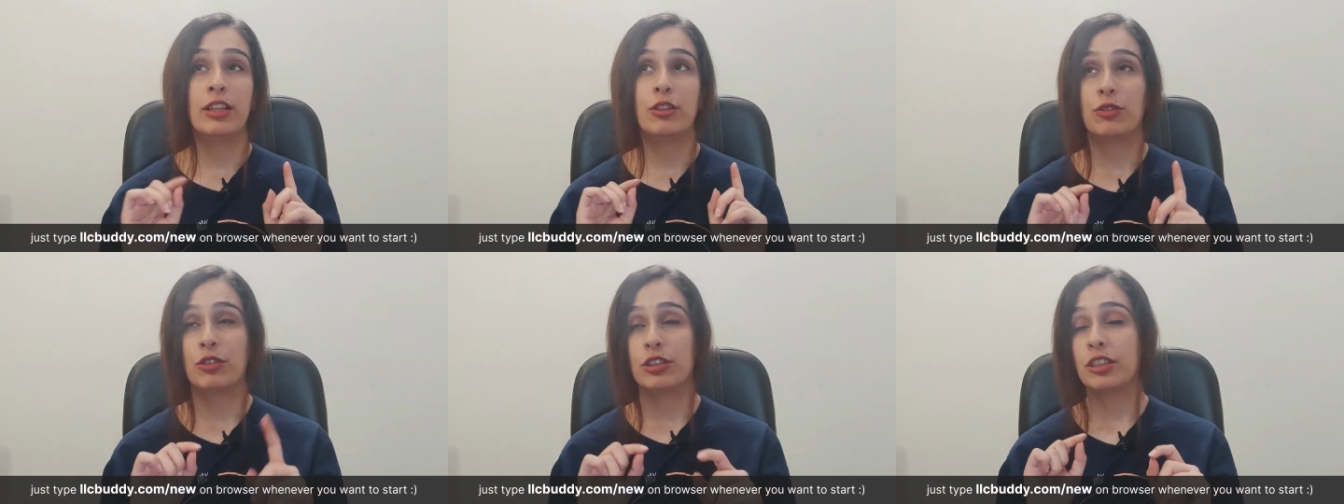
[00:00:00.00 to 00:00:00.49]

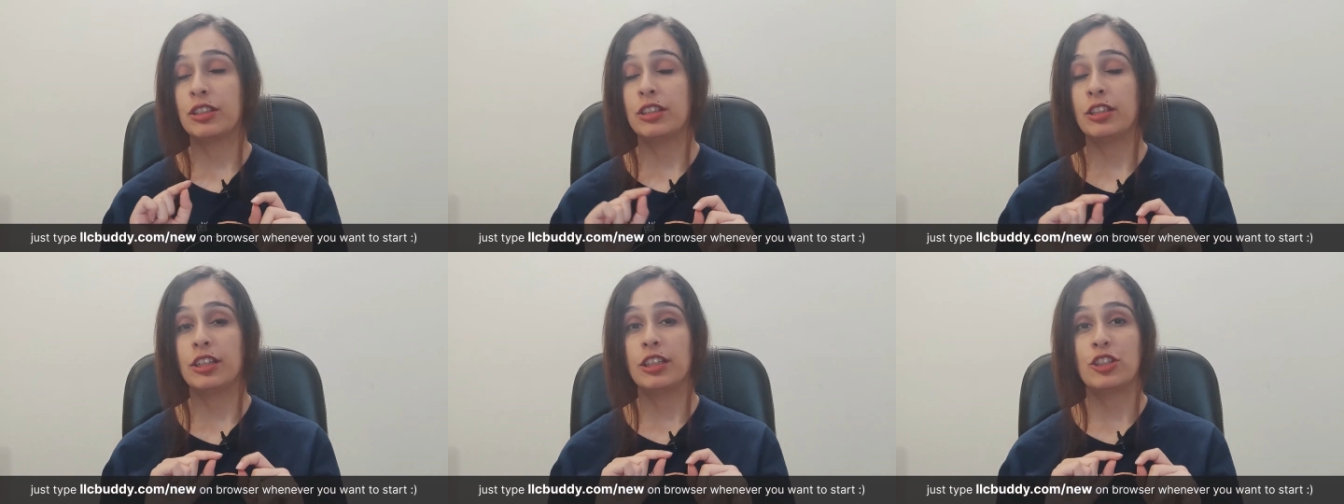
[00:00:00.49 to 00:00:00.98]
The first thing that
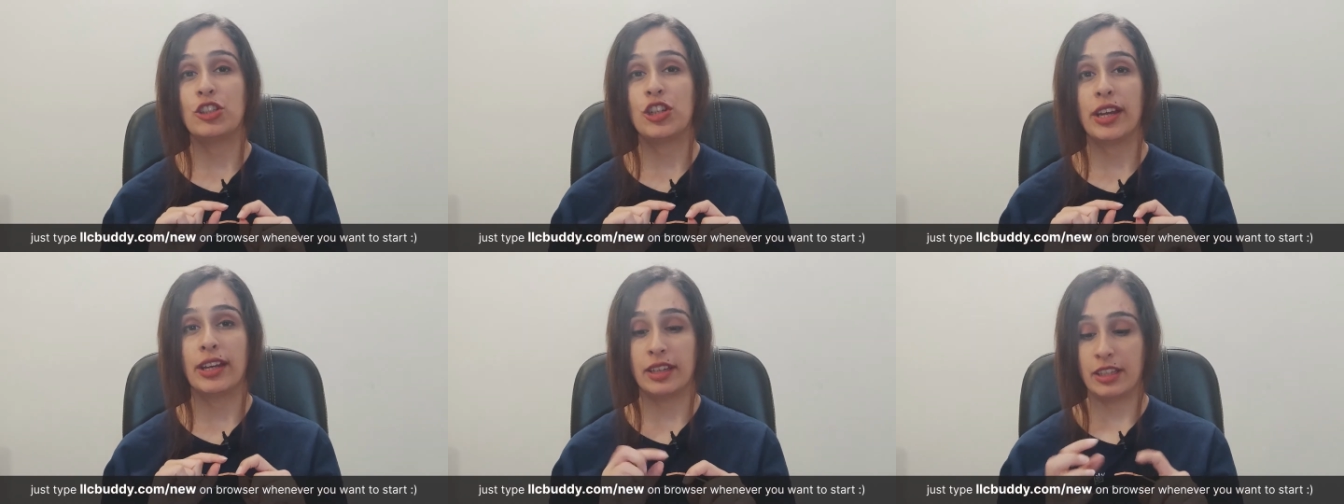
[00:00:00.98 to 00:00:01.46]
they're going to
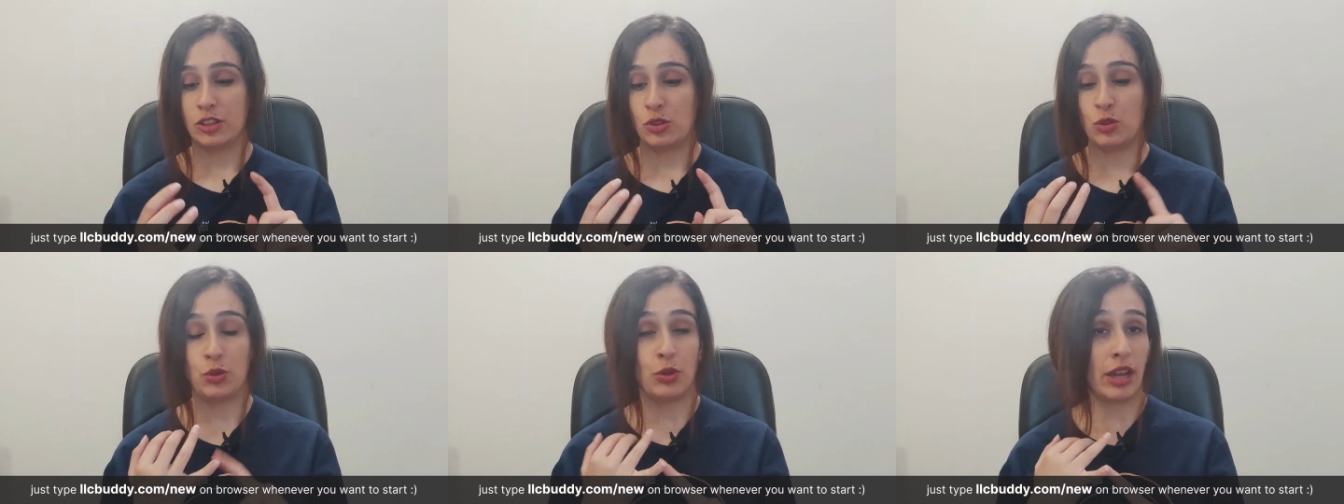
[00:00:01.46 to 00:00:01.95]
check is,
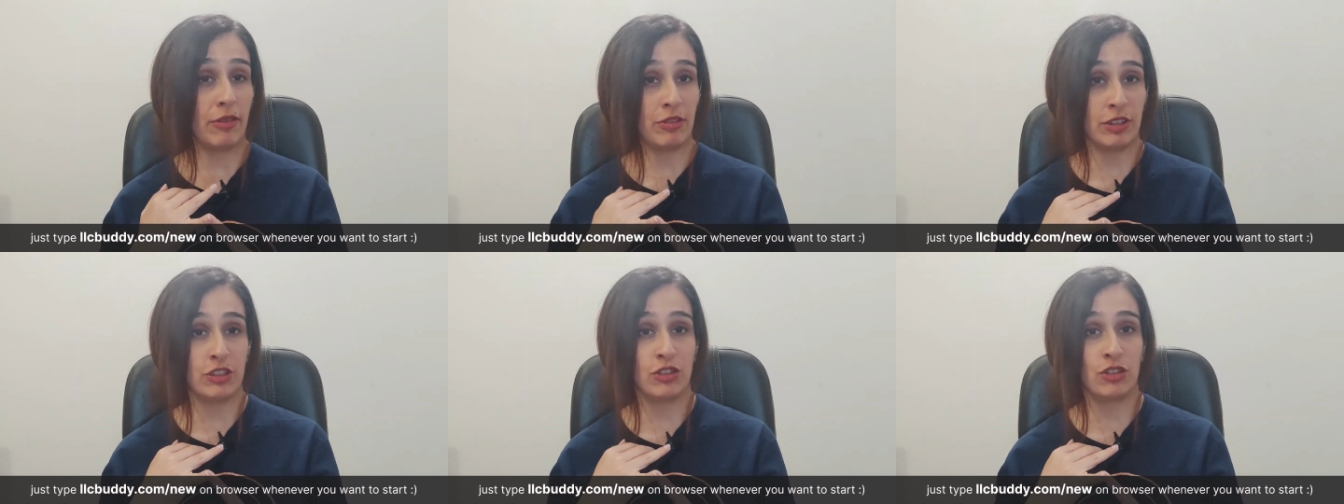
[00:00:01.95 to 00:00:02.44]
do you have a
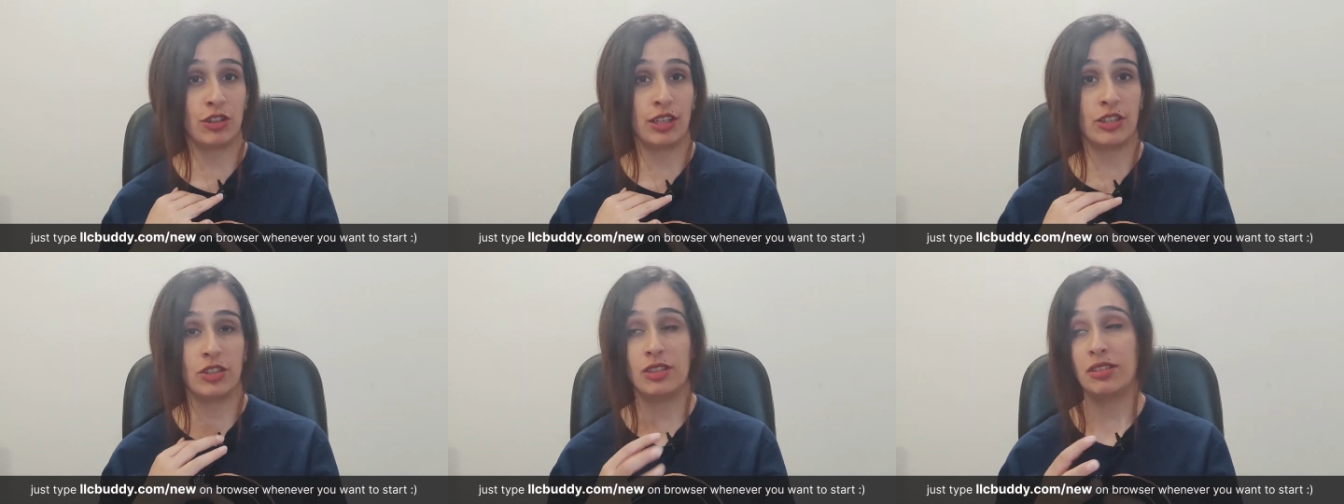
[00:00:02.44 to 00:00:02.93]
registered
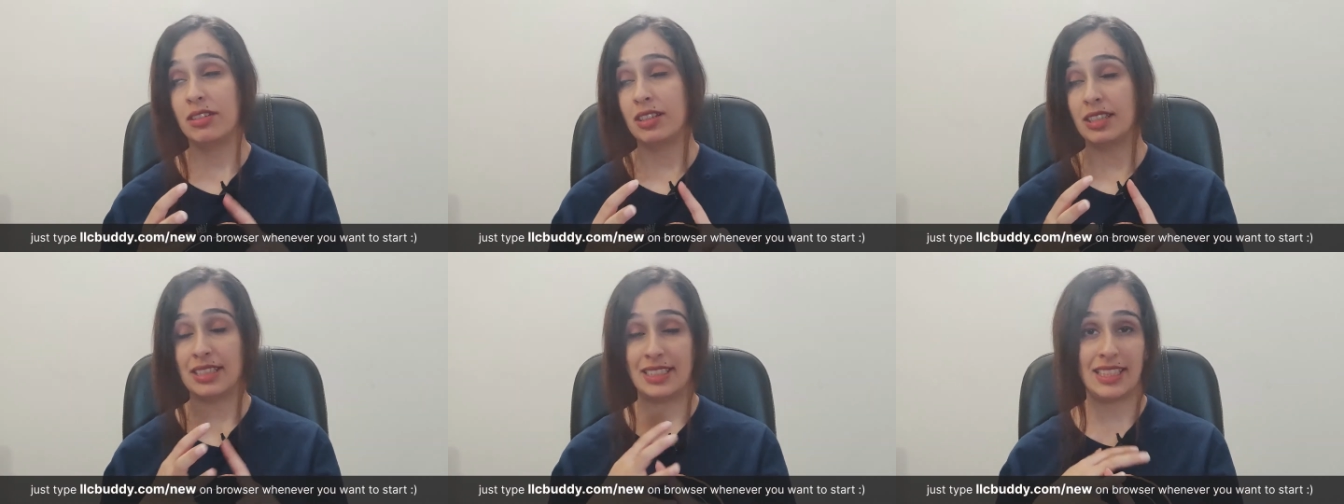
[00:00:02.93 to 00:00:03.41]
agent?
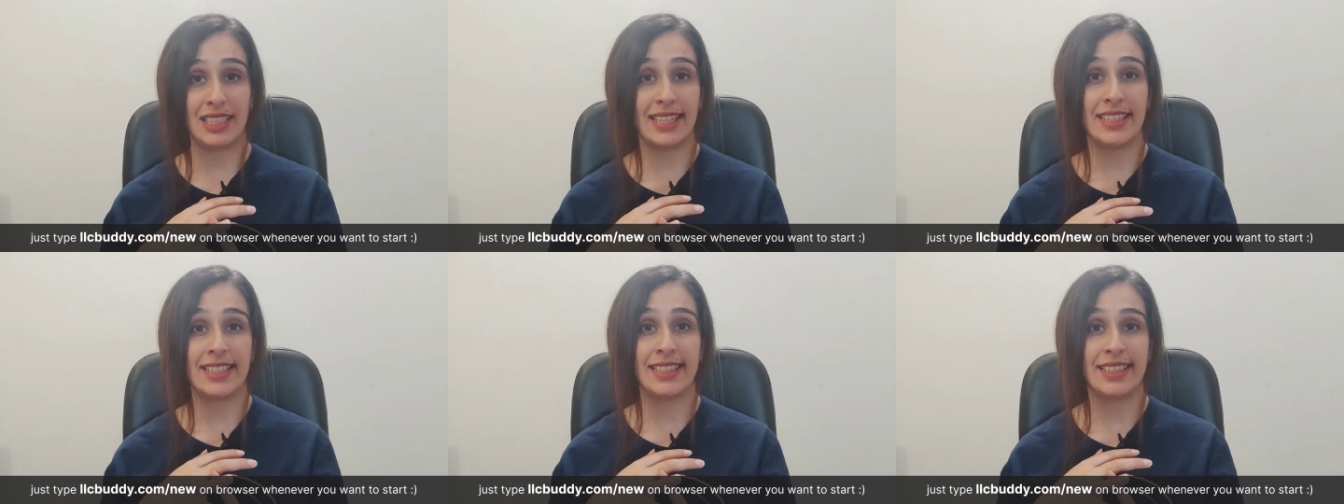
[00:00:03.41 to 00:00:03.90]
Is the
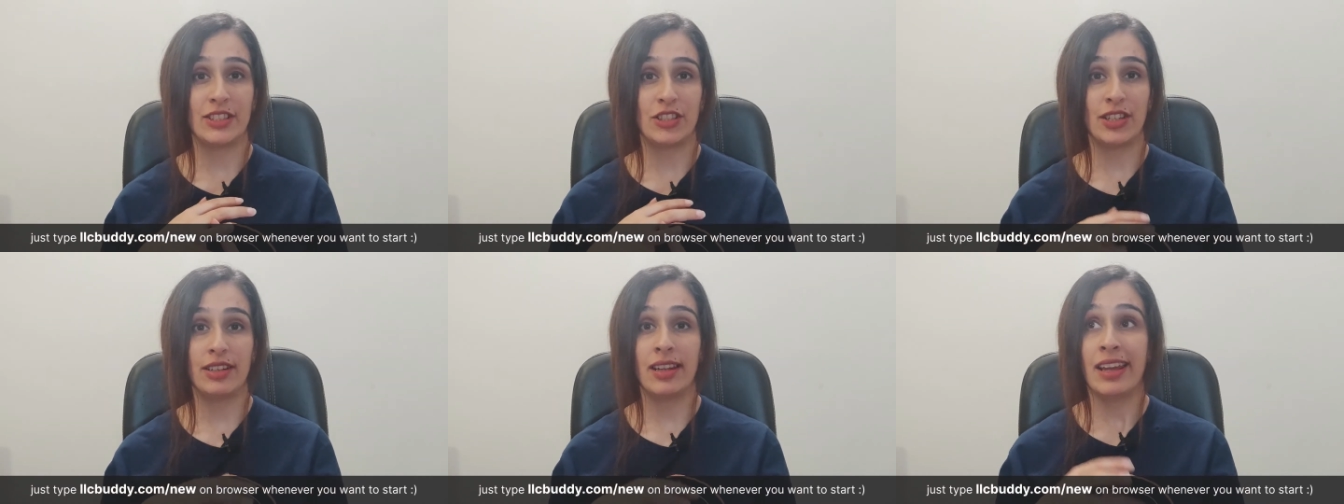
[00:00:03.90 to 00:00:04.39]
agent
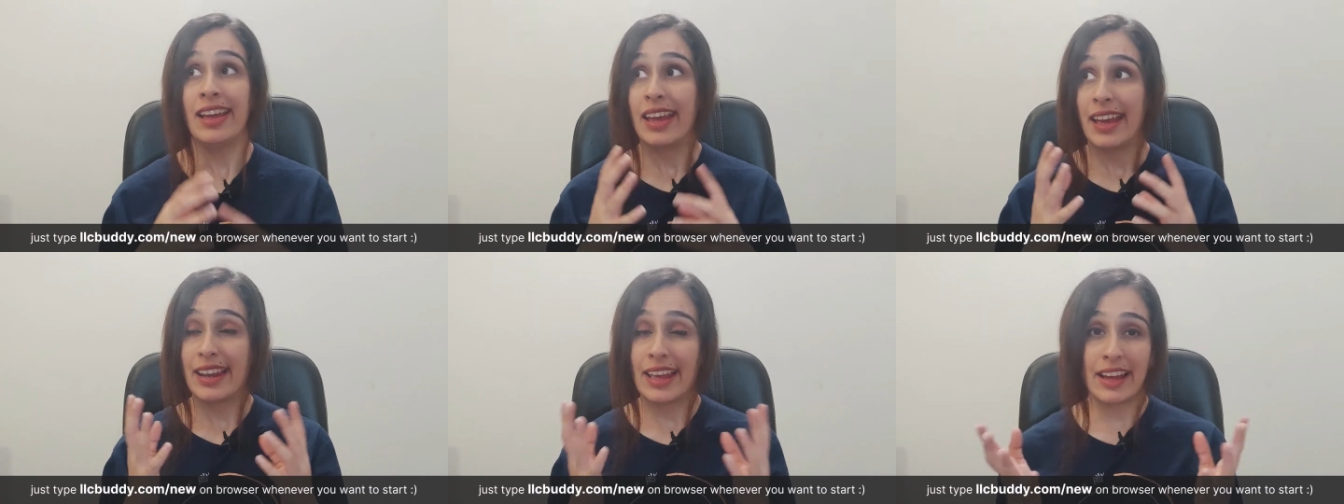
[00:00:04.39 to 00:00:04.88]
legit?
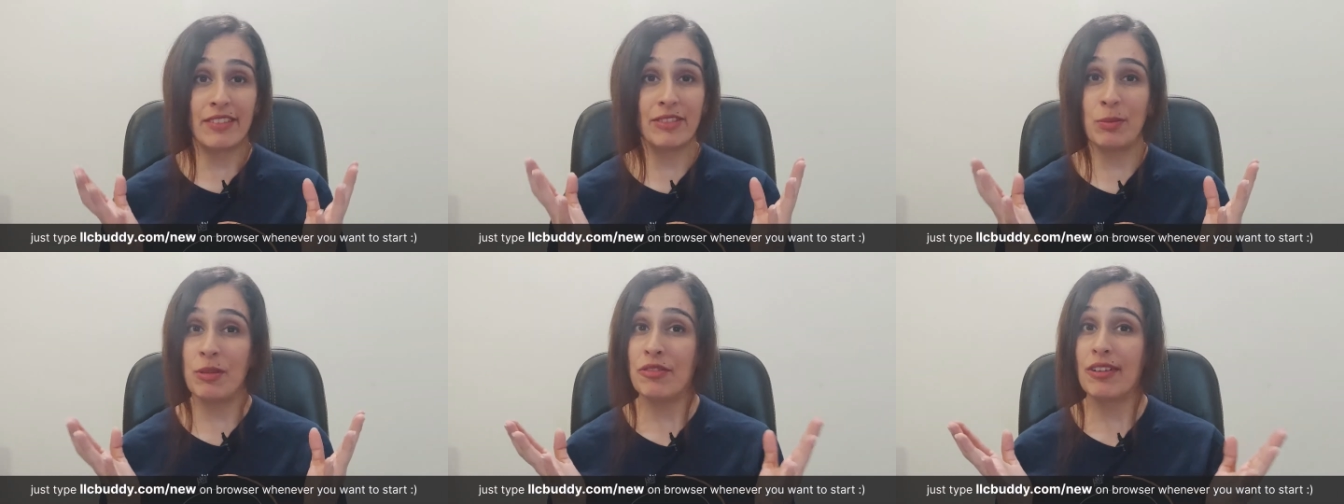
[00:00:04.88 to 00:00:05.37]
And have
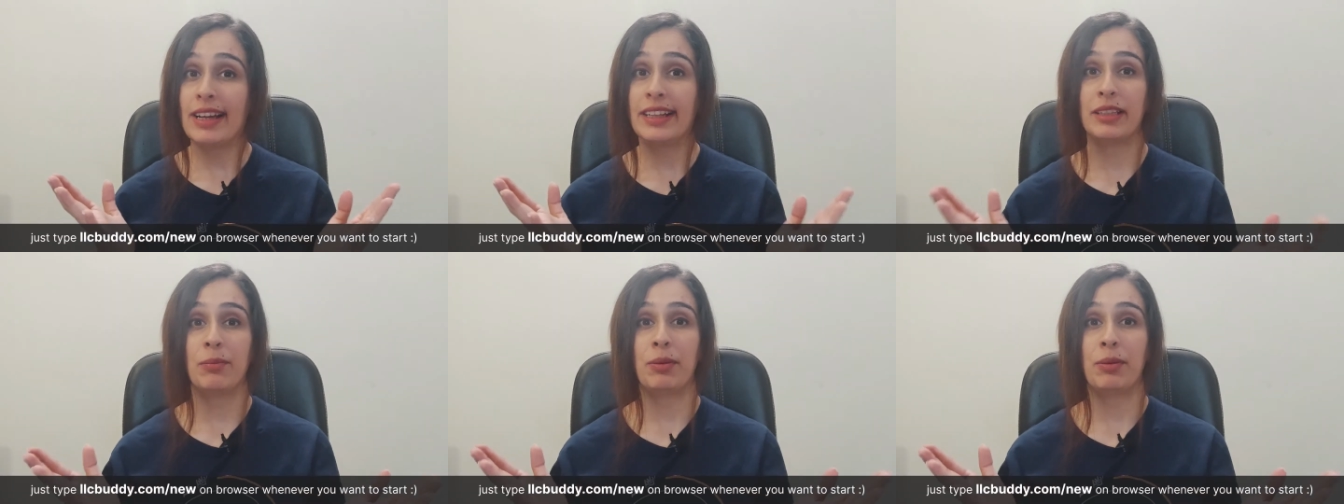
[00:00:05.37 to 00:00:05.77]
they been filing the